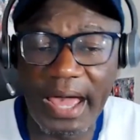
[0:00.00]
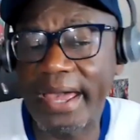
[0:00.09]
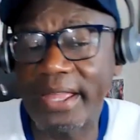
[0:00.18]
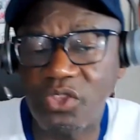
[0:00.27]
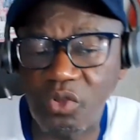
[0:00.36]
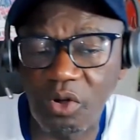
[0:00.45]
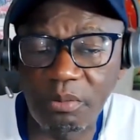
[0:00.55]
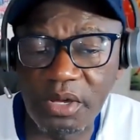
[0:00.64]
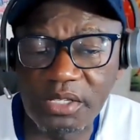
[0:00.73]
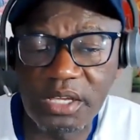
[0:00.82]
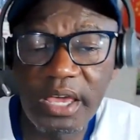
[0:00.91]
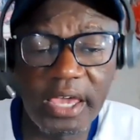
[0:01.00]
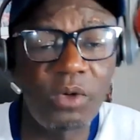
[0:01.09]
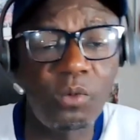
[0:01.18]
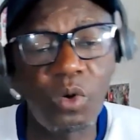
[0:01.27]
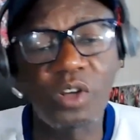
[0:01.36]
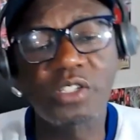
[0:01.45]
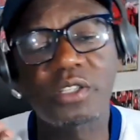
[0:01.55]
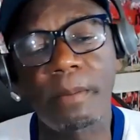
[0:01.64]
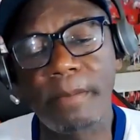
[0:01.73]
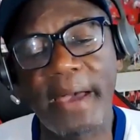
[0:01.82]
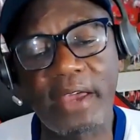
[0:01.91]
At Dortmund, he was
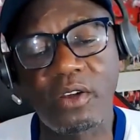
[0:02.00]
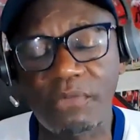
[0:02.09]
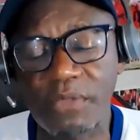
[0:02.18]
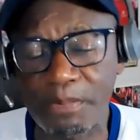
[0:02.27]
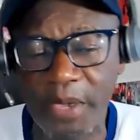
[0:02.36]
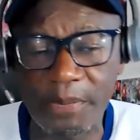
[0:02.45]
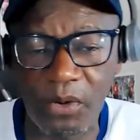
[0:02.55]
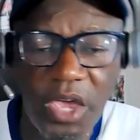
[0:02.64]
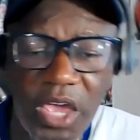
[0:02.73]
the man of the people.